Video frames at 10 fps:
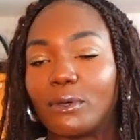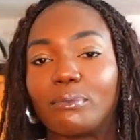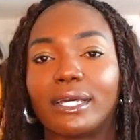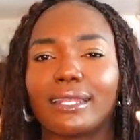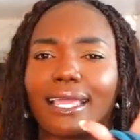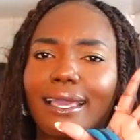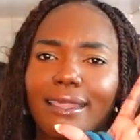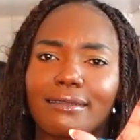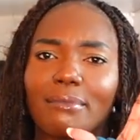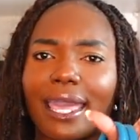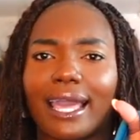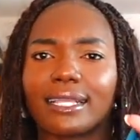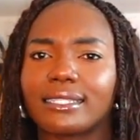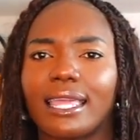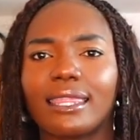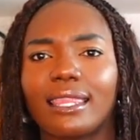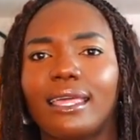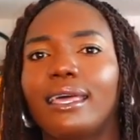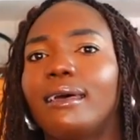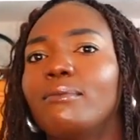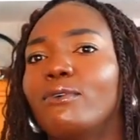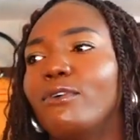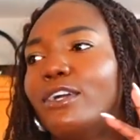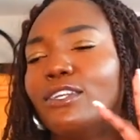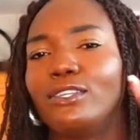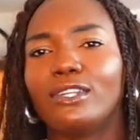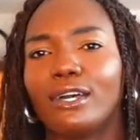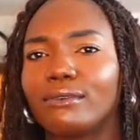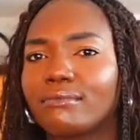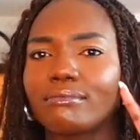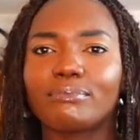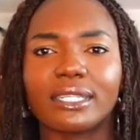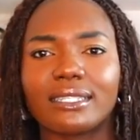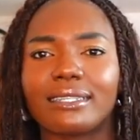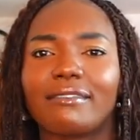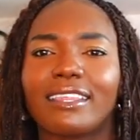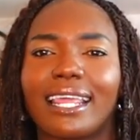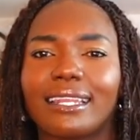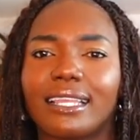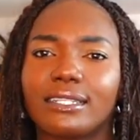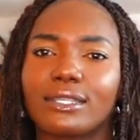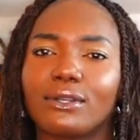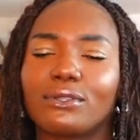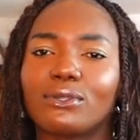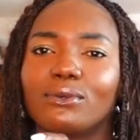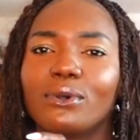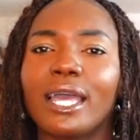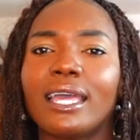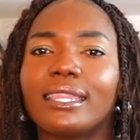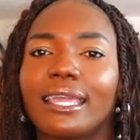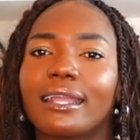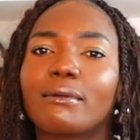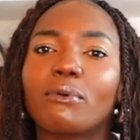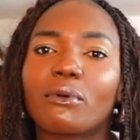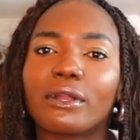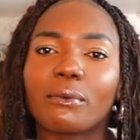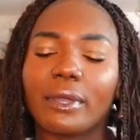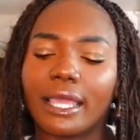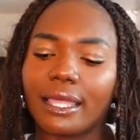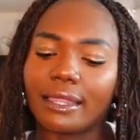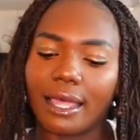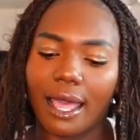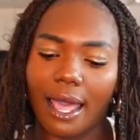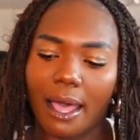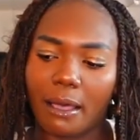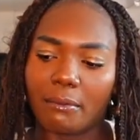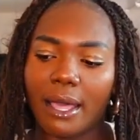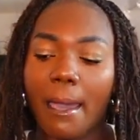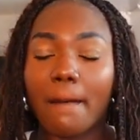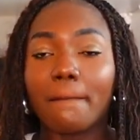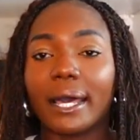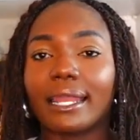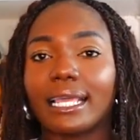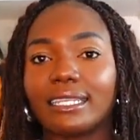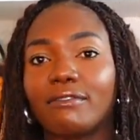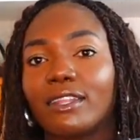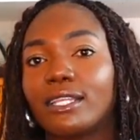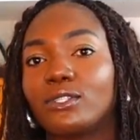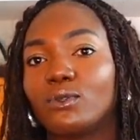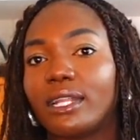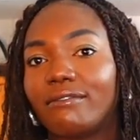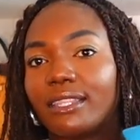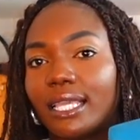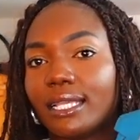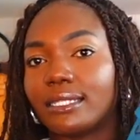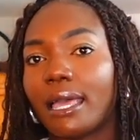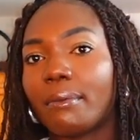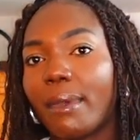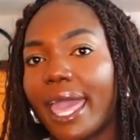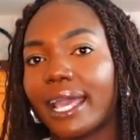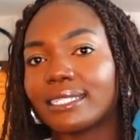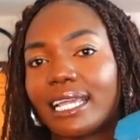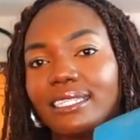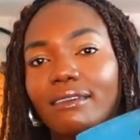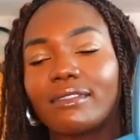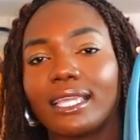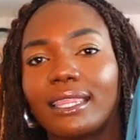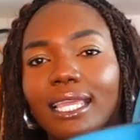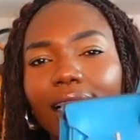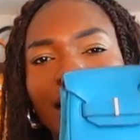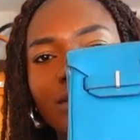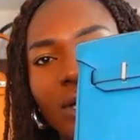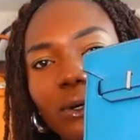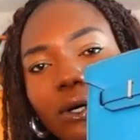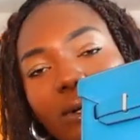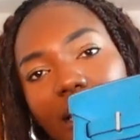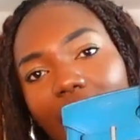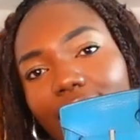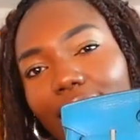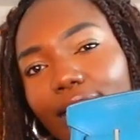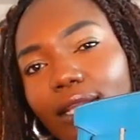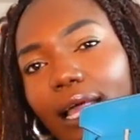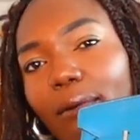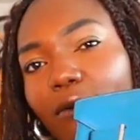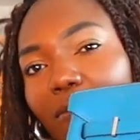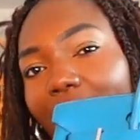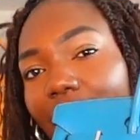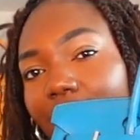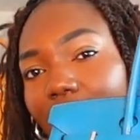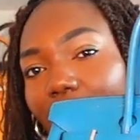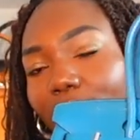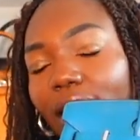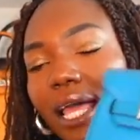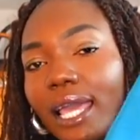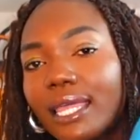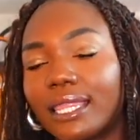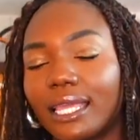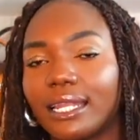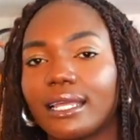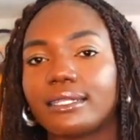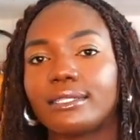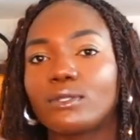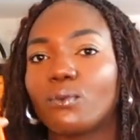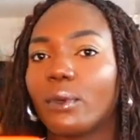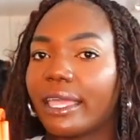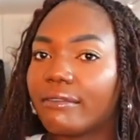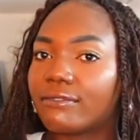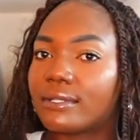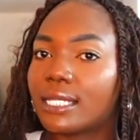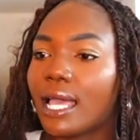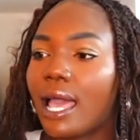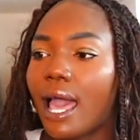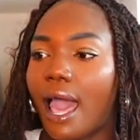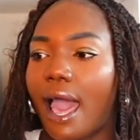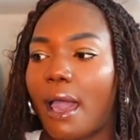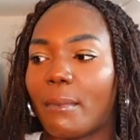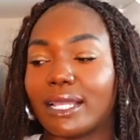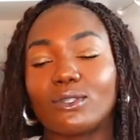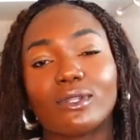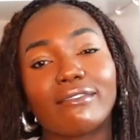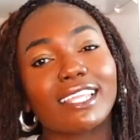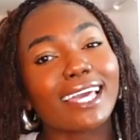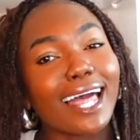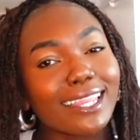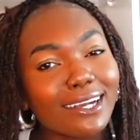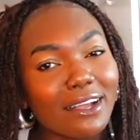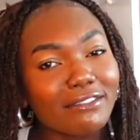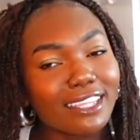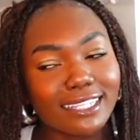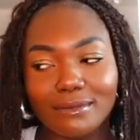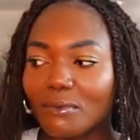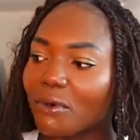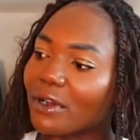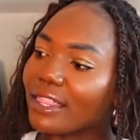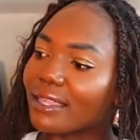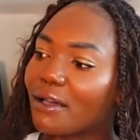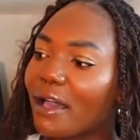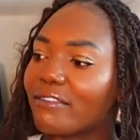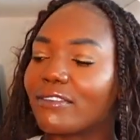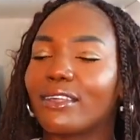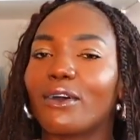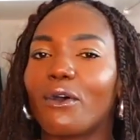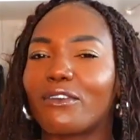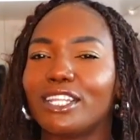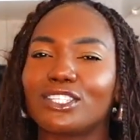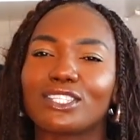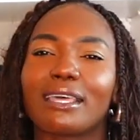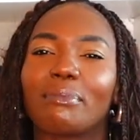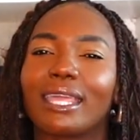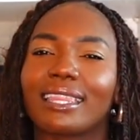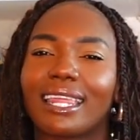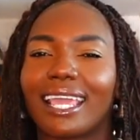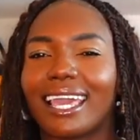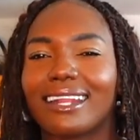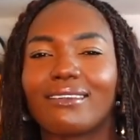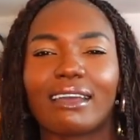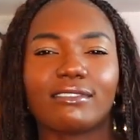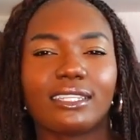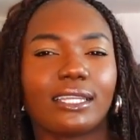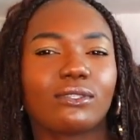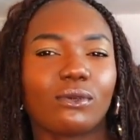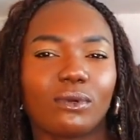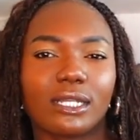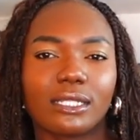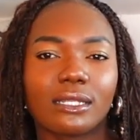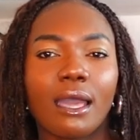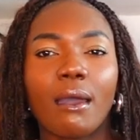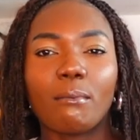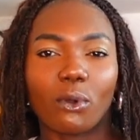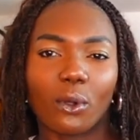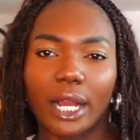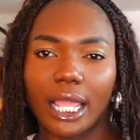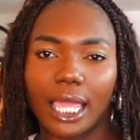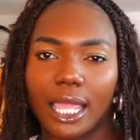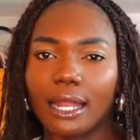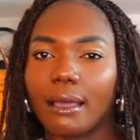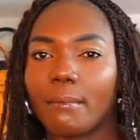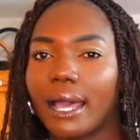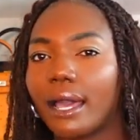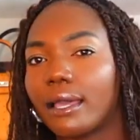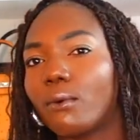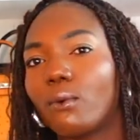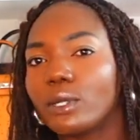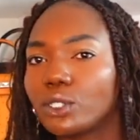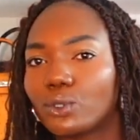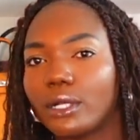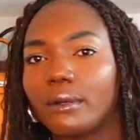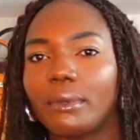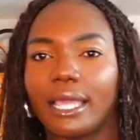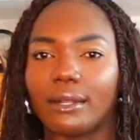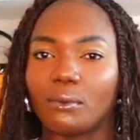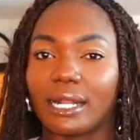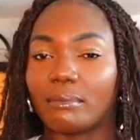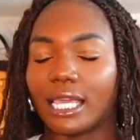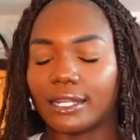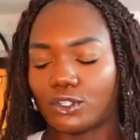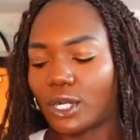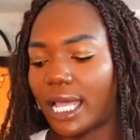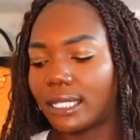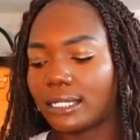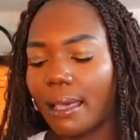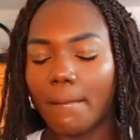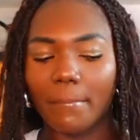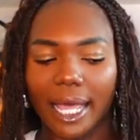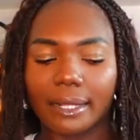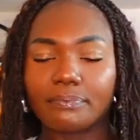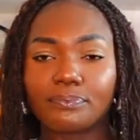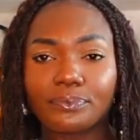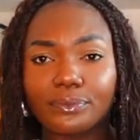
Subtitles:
will put like other bags in them, or you know, put stuff that I need to go through the airport with. But I definitely do love these bags. I definitely think Togo leather is a lot more practical than Swift. I do love the color of this more, though. I feel orange is something that I kind of gravitate towards more in my wardrobe and when I'm getting dressed. But